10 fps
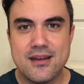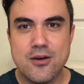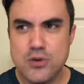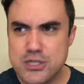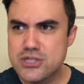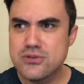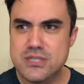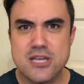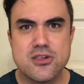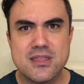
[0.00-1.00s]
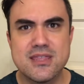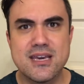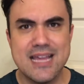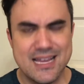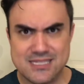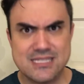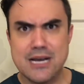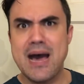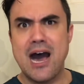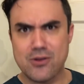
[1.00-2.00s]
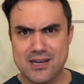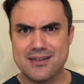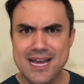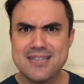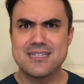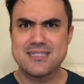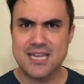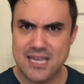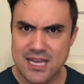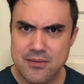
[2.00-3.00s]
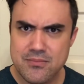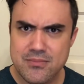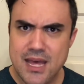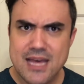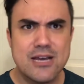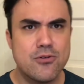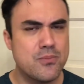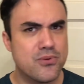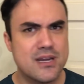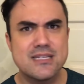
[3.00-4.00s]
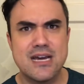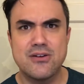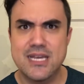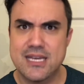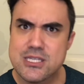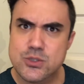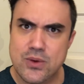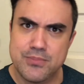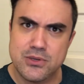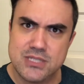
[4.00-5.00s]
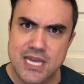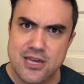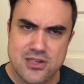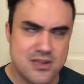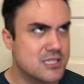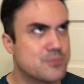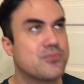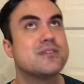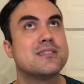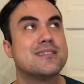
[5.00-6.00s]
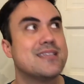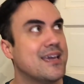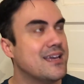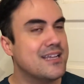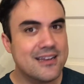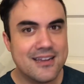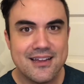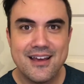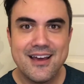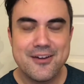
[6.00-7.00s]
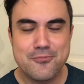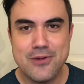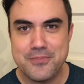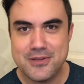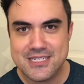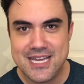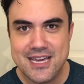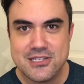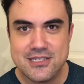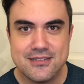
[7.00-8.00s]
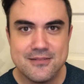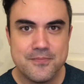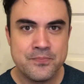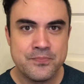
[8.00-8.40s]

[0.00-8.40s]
would do such a thing that is somehow connected to him, that would bring down his reputation, his pristine reputation.